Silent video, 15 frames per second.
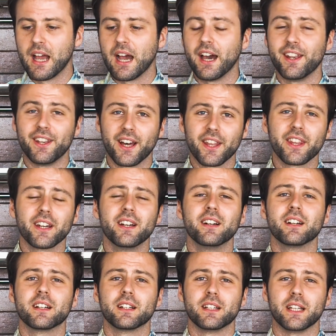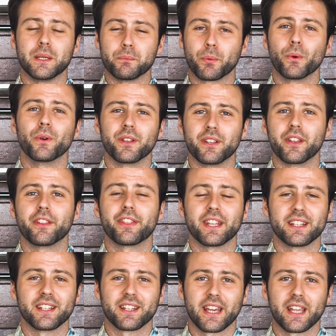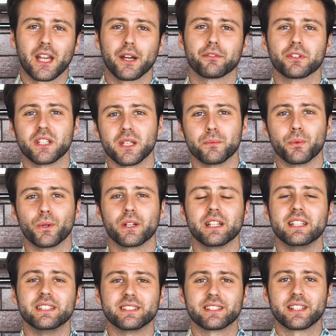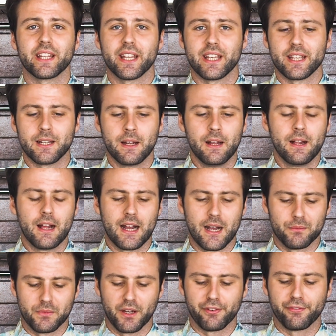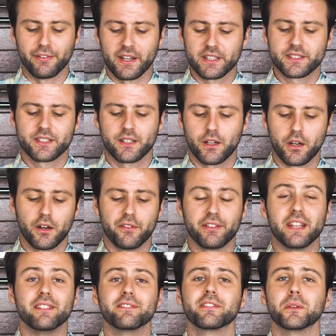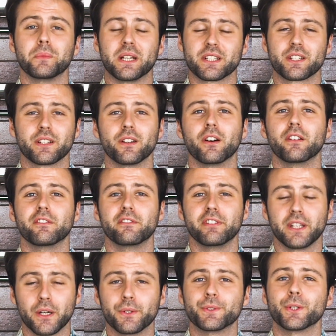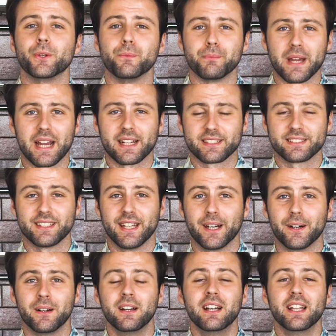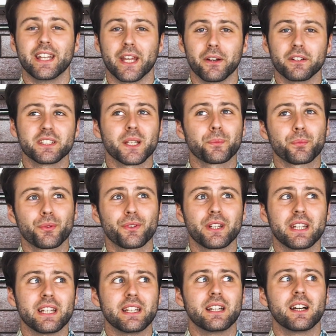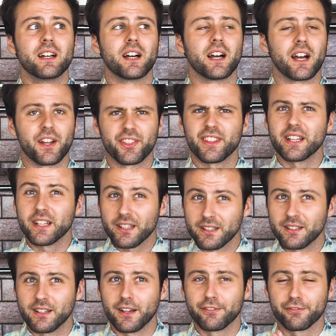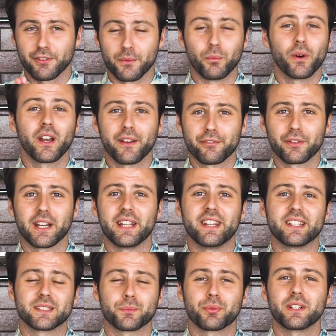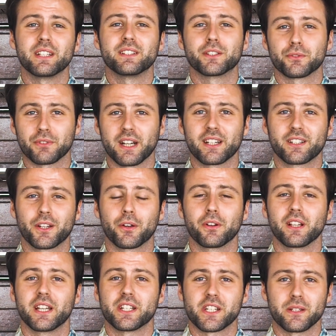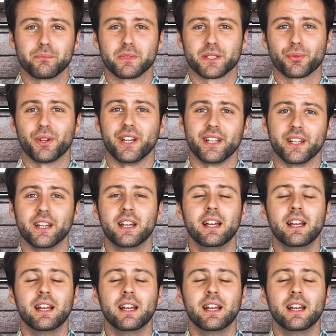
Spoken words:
Another important thing that they cover in the book is the effect of inflammation on Vo2 Max. Now, there is a pretty, I think from what I've read, there's a pretty direct correlation between